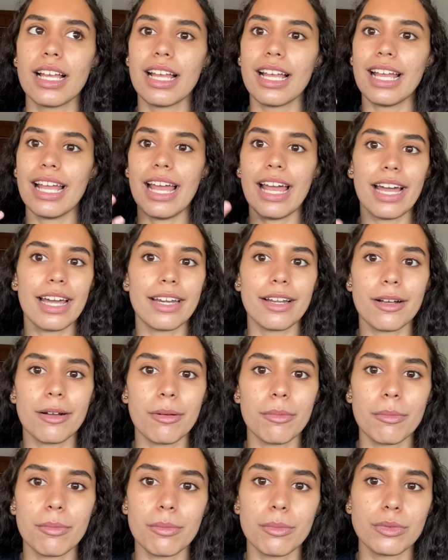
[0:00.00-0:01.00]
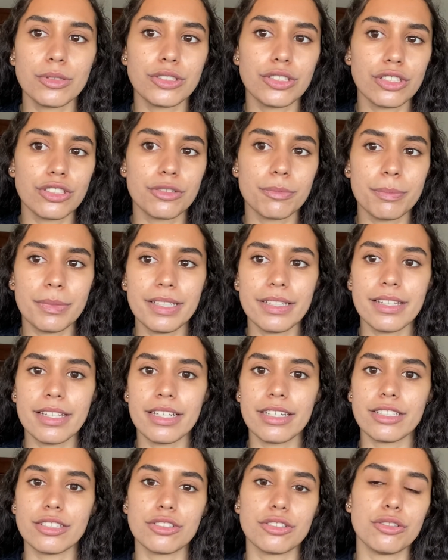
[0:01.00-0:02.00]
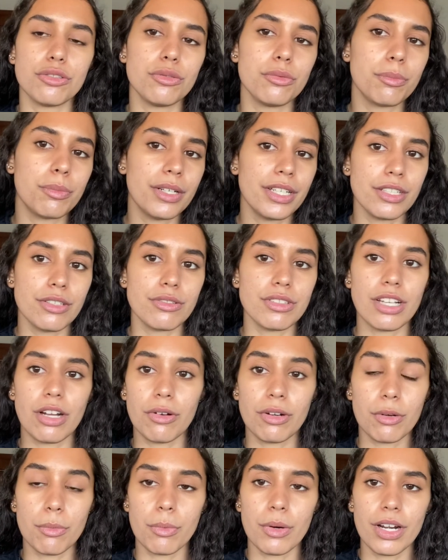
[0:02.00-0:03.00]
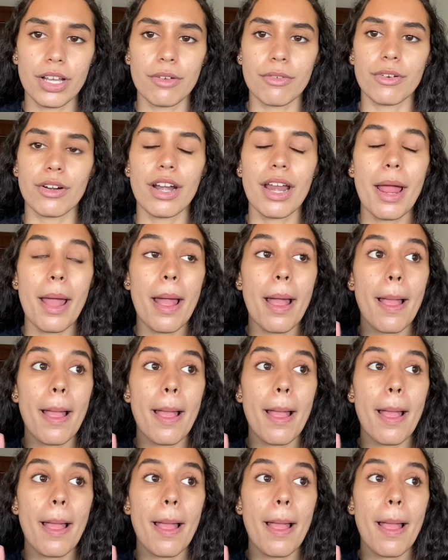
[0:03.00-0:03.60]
Adam would just be there to bring you down and whatever.